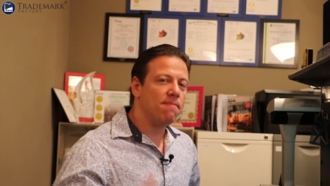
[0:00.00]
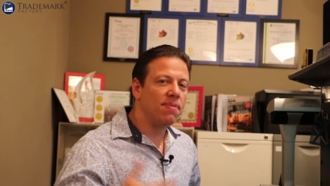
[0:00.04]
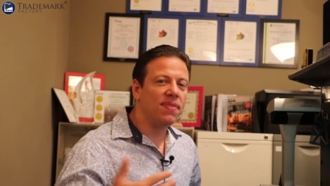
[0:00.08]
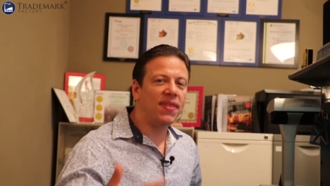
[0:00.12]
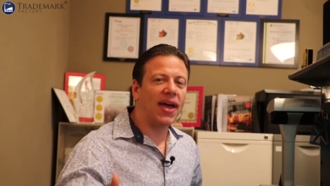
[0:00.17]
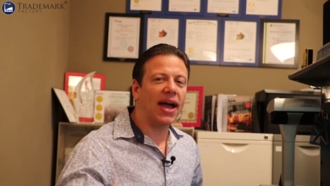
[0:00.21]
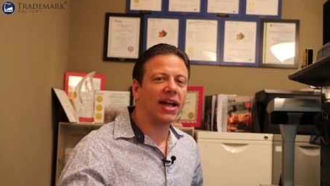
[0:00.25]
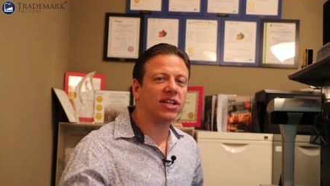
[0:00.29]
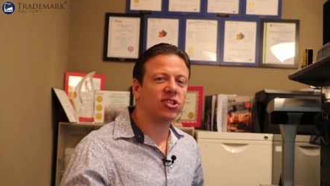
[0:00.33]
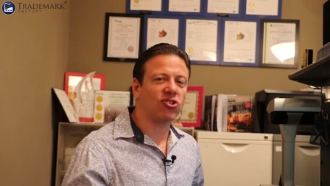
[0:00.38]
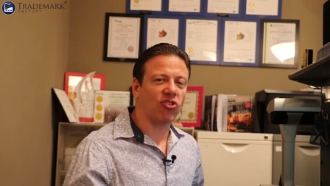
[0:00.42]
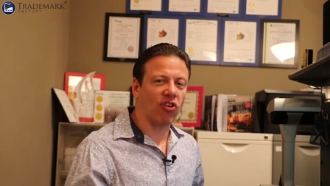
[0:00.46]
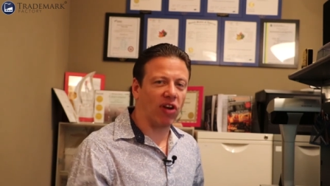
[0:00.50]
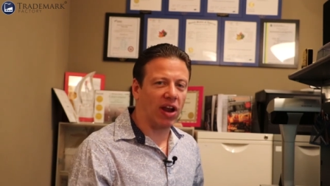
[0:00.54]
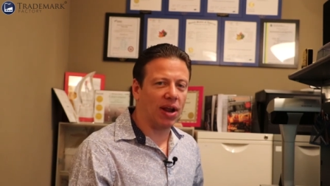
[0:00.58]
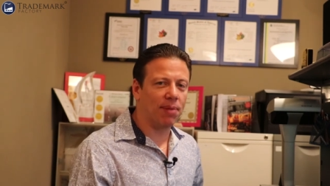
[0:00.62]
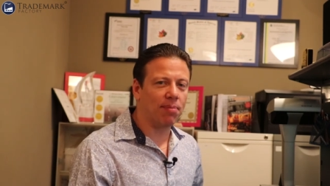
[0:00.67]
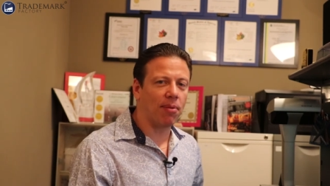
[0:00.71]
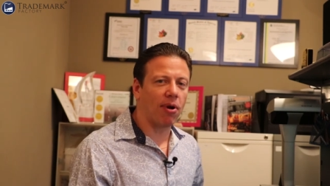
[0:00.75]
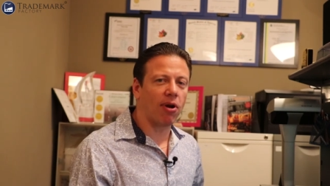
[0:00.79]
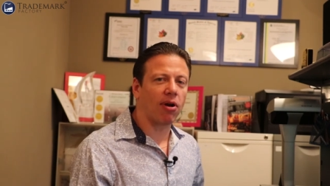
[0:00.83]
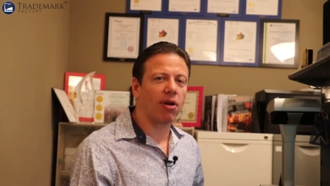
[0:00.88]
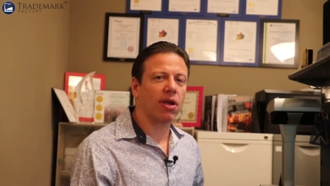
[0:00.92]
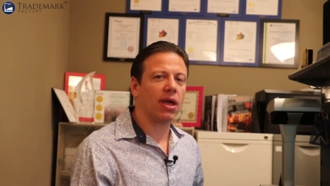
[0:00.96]
that
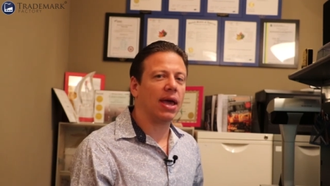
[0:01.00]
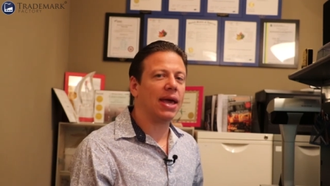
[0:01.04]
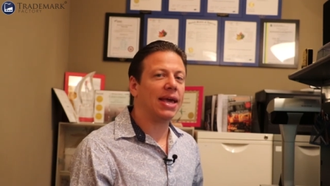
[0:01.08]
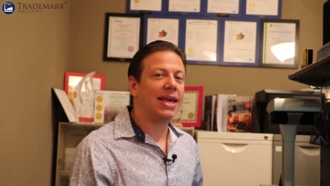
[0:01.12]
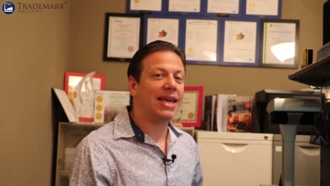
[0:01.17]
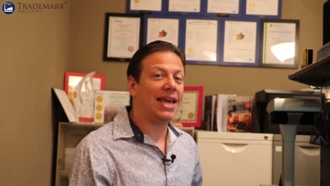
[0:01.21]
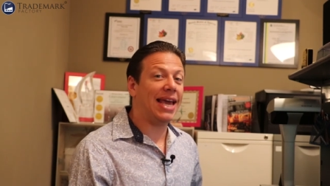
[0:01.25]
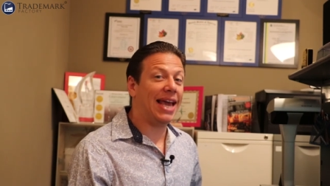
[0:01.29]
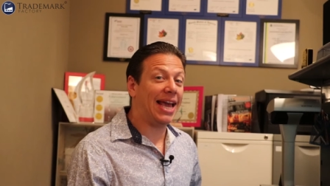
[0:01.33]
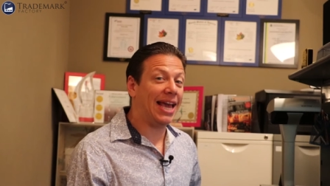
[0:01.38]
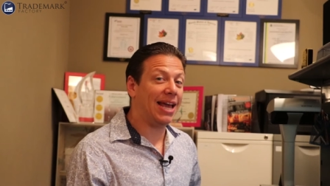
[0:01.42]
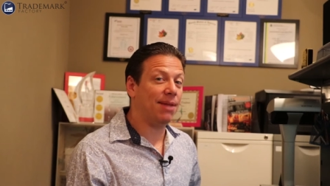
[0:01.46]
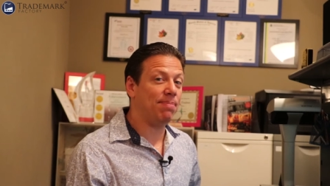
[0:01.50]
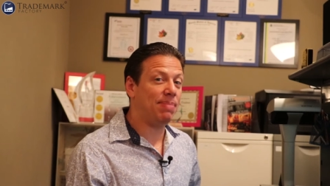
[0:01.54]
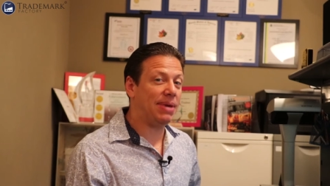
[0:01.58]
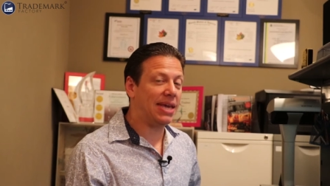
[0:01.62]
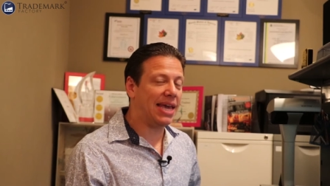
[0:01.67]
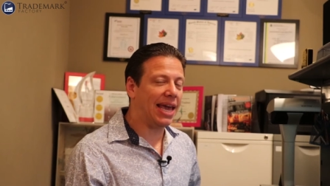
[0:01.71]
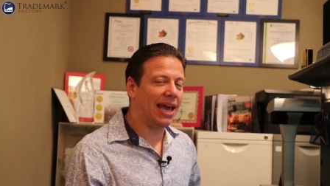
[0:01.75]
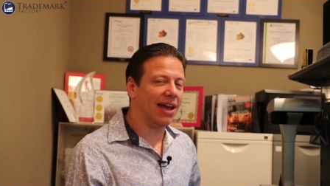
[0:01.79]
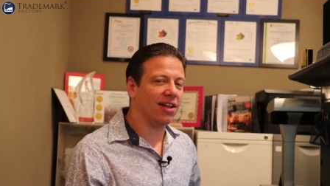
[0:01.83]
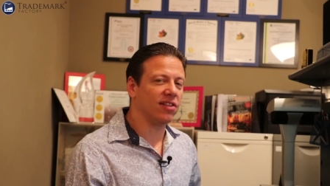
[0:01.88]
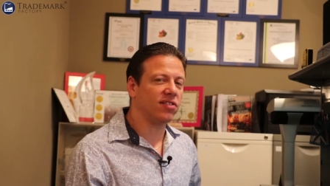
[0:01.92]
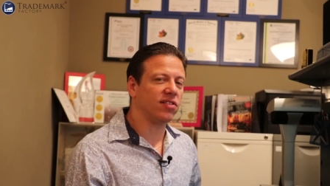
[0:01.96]
trademark can be
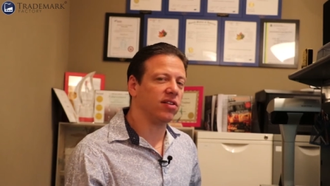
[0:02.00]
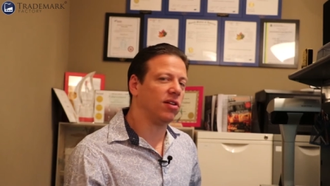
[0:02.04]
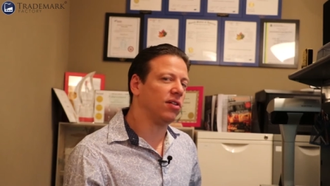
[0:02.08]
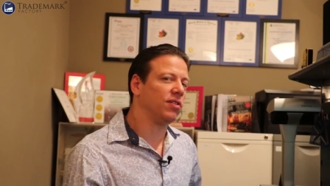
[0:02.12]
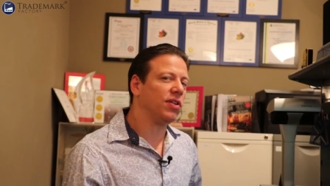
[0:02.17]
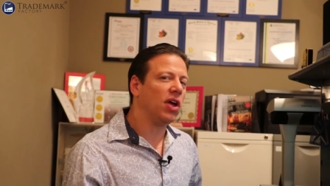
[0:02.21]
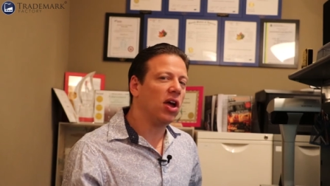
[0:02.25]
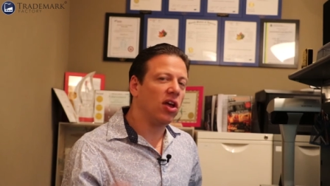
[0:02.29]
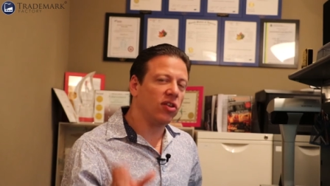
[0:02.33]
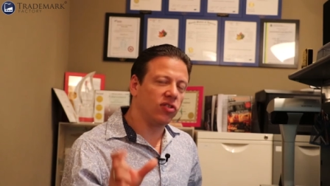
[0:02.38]
canceled.